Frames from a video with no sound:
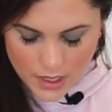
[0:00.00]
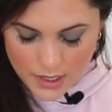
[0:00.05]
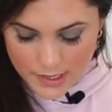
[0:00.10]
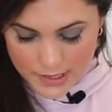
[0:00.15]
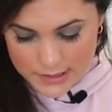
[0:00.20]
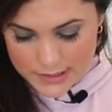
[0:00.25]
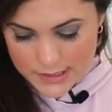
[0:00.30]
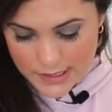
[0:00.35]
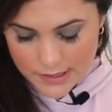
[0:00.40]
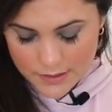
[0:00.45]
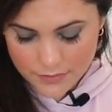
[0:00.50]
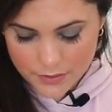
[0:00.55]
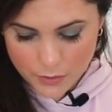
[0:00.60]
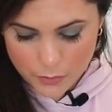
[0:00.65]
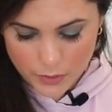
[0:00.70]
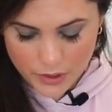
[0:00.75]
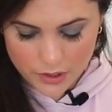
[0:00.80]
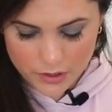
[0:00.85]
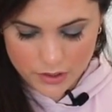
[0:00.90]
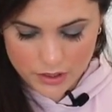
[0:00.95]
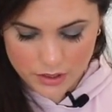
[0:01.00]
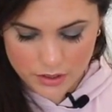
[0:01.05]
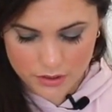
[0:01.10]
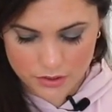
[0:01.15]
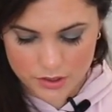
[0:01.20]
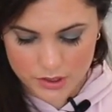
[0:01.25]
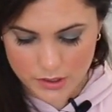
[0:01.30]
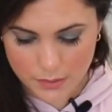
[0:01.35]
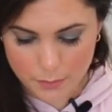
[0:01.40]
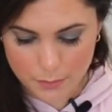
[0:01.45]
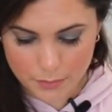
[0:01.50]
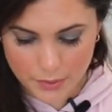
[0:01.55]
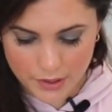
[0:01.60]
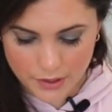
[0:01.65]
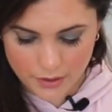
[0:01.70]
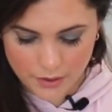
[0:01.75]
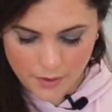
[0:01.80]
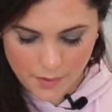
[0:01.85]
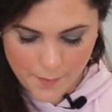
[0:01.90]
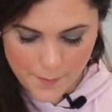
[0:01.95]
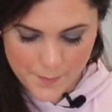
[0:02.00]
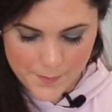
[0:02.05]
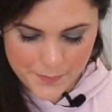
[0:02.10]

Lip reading: Like I said, if you want, you can use some butter.